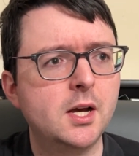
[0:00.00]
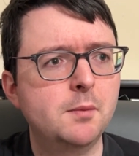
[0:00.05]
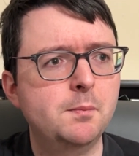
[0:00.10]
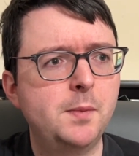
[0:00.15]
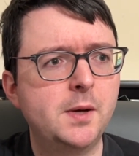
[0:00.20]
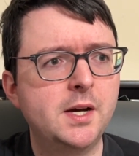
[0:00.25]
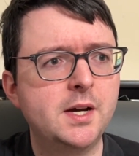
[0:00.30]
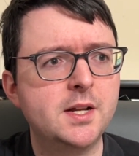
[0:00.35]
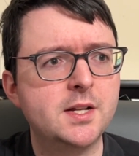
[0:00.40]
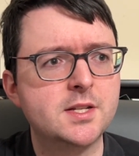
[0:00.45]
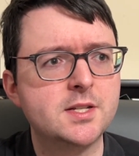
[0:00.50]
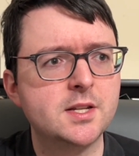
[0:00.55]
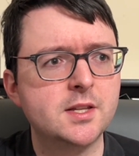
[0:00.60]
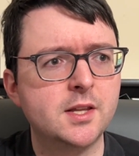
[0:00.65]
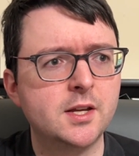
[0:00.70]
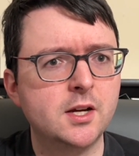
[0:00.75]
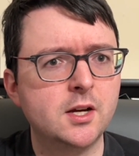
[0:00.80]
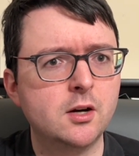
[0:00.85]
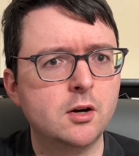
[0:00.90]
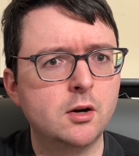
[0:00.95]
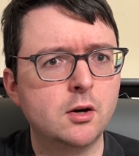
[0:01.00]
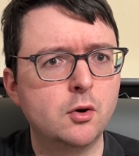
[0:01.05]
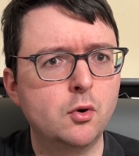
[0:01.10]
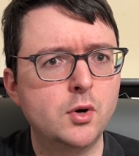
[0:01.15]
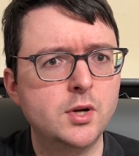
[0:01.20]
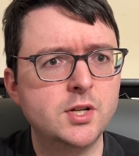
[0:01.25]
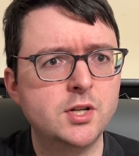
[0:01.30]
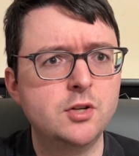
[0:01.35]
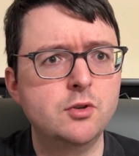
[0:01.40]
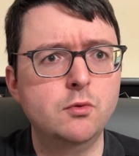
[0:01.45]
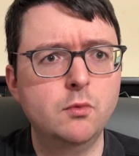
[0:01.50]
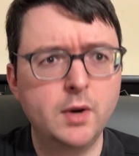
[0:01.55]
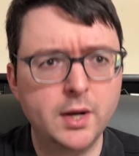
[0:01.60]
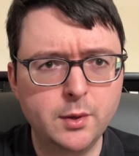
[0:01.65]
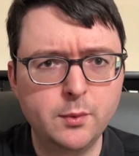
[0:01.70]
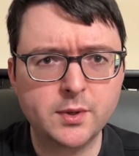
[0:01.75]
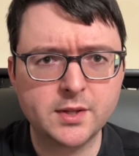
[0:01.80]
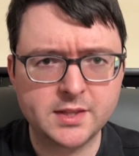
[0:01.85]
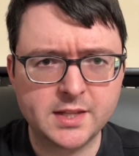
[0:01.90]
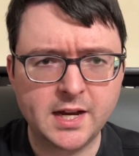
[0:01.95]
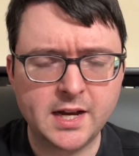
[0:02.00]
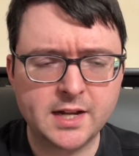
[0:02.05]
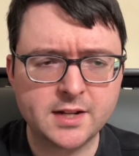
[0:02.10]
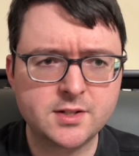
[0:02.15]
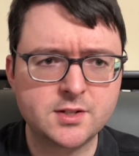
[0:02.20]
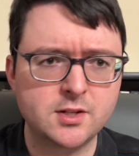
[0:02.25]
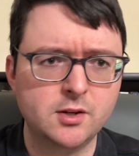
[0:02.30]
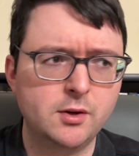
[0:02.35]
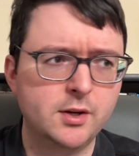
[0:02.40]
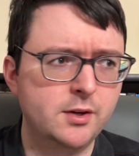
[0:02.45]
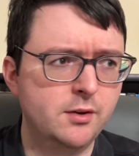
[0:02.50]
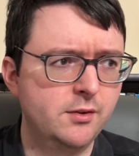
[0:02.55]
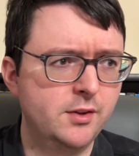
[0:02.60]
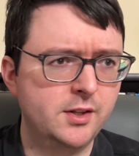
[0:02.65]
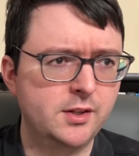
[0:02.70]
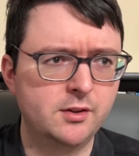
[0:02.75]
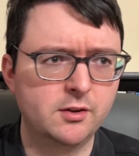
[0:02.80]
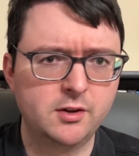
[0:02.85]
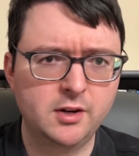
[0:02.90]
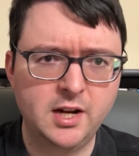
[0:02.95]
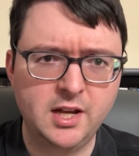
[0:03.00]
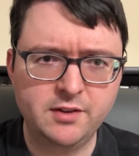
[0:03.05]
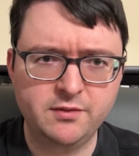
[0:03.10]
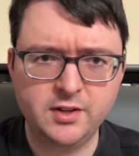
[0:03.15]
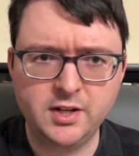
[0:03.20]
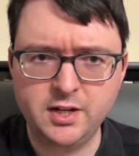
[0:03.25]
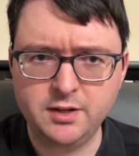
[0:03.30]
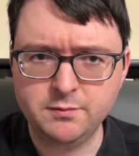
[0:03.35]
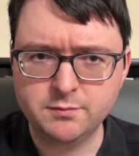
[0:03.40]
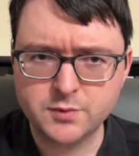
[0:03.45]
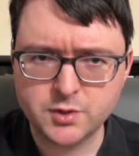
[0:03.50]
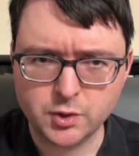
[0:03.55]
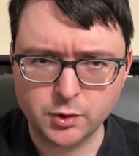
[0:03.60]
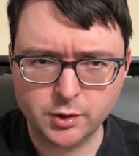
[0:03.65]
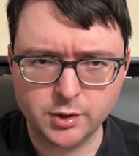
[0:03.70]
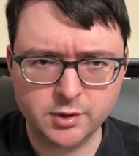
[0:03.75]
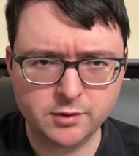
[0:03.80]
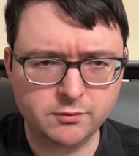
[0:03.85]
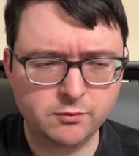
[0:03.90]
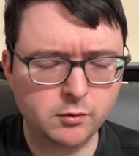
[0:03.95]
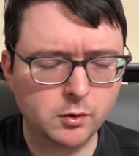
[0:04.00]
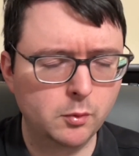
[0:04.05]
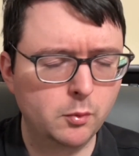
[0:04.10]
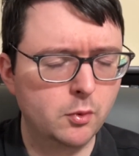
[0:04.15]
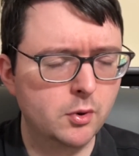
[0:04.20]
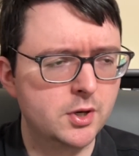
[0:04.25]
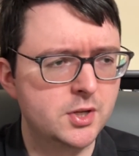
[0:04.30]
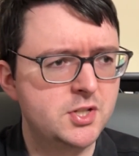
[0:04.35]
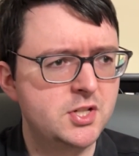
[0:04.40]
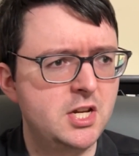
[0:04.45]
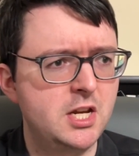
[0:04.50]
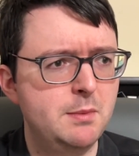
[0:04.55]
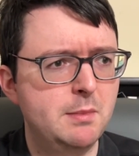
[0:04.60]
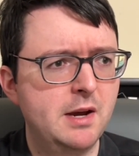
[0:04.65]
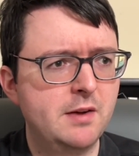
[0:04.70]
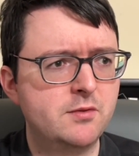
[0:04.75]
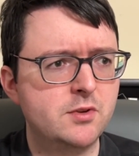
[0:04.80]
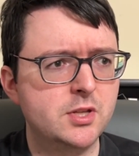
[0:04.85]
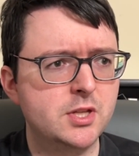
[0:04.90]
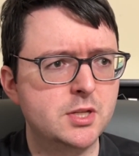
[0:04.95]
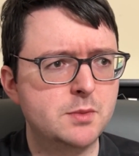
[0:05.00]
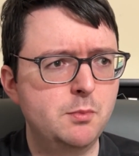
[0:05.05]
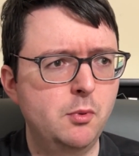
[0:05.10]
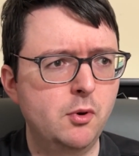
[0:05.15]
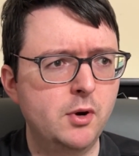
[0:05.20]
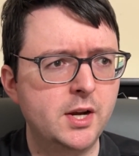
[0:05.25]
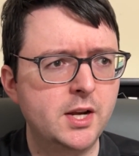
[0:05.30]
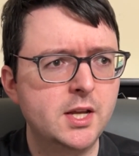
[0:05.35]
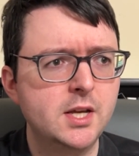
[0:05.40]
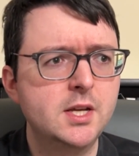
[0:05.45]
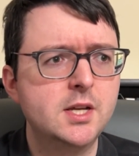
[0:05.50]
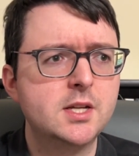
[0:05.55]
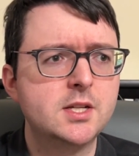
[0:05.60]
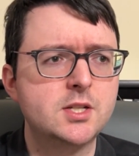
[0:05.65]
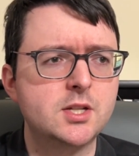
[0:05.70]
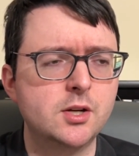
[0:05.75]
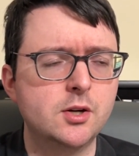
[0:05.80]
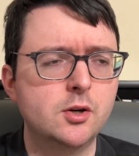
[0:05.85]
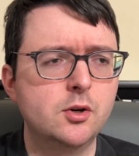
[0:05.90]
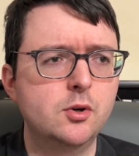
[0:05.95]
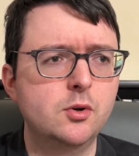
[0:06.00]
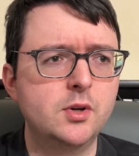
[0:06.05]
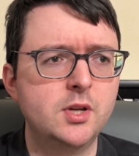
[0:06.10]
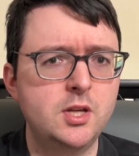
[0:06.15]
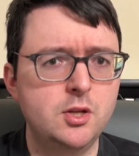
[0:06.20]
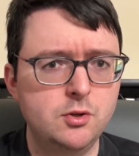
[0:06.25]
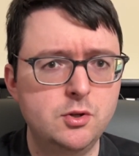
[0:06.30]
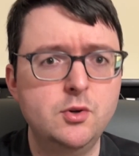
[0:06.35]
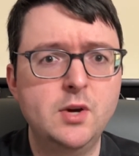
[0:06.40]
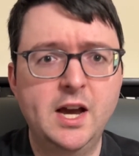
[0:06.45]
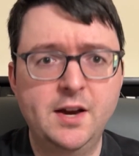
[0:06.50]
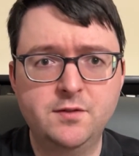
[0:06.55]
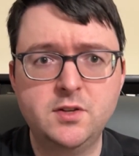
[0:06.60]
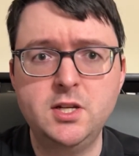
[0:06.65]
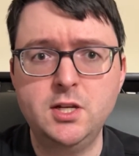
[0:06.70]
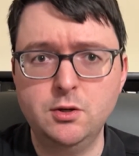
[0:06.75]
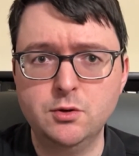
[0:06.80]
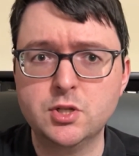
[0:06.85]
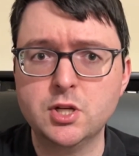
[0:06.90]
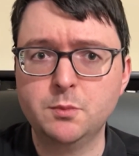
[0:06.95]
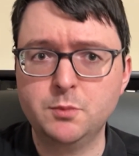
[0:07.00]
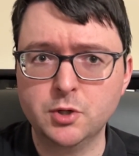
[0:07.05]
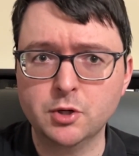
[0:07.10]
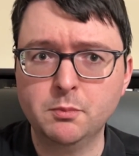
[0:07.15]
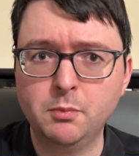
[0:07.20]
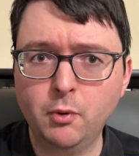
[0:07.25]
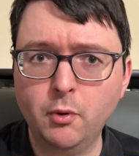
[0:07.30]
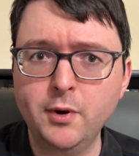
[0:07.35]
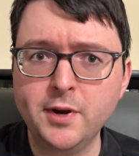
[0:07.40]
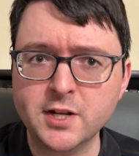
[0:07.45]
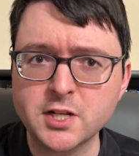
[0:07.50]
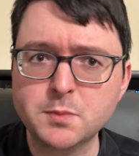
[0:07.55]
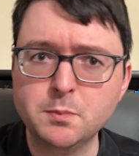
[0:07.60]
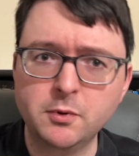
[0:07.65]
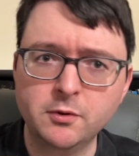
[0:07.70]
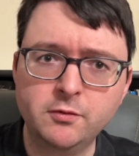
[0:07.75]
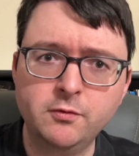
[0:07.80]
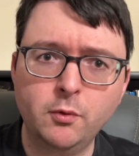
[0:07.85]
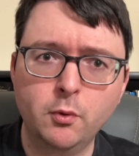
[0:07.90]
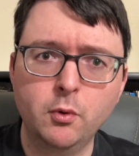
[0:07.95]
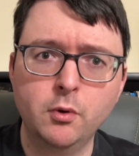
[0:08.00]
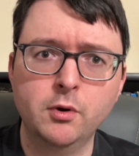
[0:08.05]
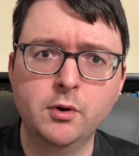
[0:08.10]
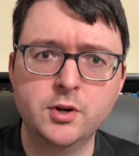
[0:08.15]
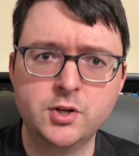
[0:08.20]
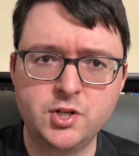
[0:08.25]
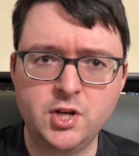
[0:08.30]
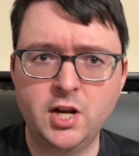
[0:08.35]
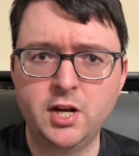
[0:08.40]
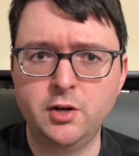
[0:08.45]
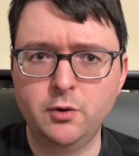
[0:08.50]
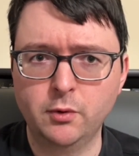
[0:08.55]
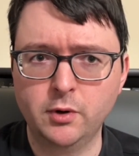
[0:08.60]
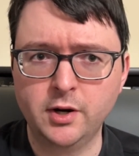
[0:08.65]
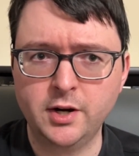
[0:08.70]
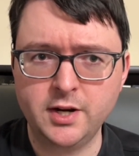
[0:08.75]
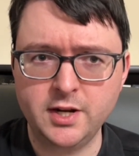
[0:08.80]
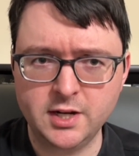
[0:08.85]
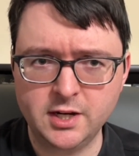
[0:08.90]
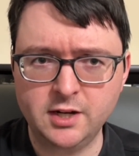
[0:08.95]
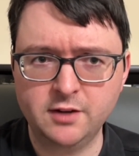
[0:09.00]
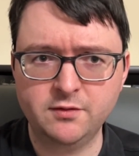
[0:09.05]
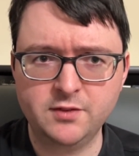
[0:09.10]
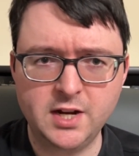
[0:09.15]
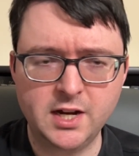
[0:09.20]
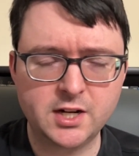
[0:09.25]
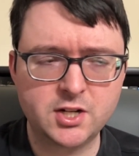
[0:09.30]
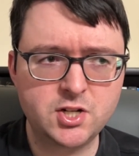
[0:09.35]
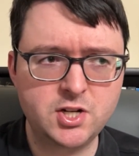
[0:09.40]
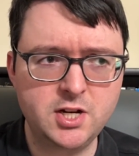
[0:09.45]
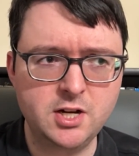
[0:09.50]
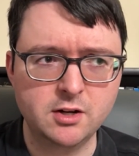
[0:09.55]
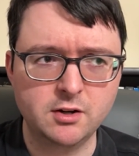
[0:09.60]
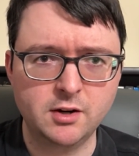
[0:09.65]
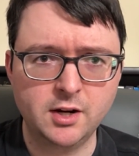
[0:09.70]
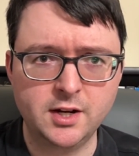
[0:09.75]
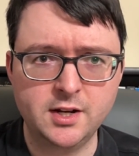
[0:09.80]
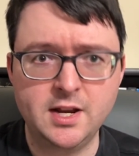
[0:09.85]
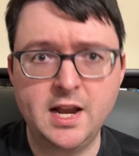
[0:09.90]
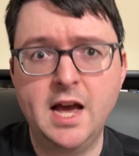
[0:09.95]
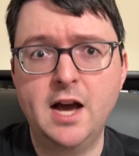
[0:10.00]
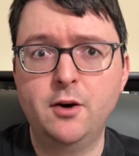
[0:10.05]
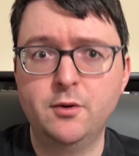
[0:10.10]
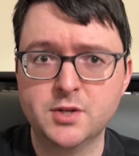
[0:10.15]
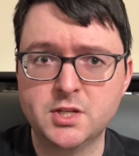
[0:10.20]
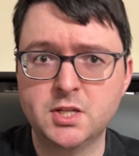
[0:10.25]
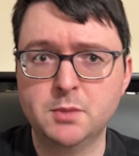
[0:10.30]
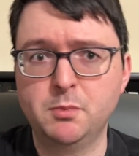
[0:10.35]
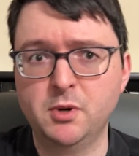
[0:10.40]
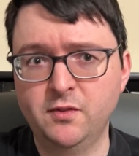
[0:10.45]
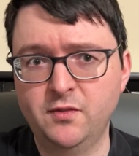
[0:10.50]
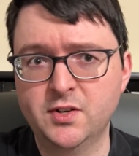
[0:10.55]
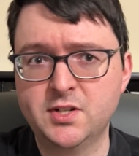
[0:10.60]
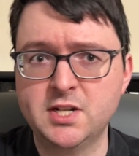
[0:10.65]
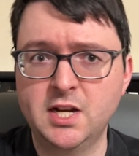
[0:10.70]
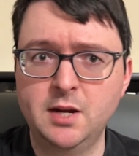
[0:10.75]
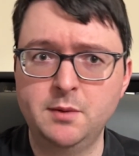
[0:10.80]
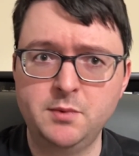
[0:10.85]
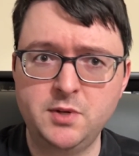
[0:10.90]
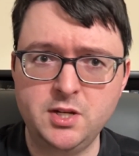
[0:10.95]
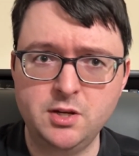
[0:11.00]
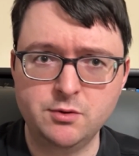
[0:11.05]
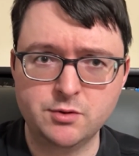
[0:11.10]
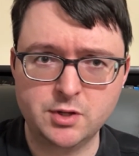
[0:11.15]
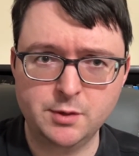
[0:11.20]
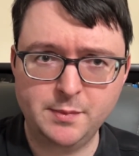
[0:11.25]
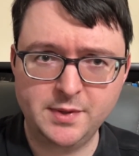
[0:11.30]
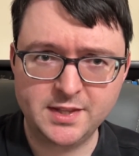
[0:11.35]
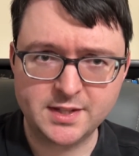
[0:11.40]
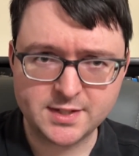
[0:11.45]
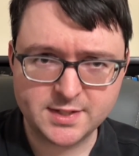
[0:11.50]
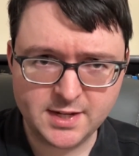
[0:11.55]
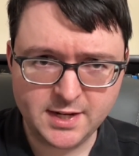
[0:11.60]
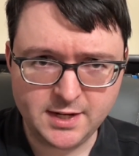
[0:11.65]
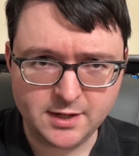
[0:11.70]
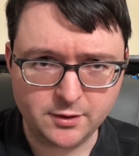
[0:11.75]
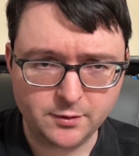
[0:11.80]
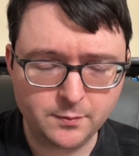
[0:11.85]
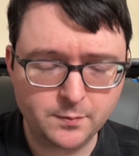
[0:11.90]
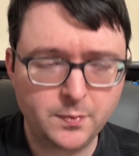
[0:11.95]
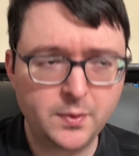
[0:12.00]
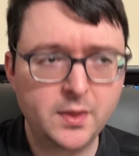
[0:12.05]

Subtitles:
But they are going to do away with that, so I don't think they're going to have any sort of reward scheme after this point. So you do have to use up your points before January of next year, and now is the perfect time to use them in the sale.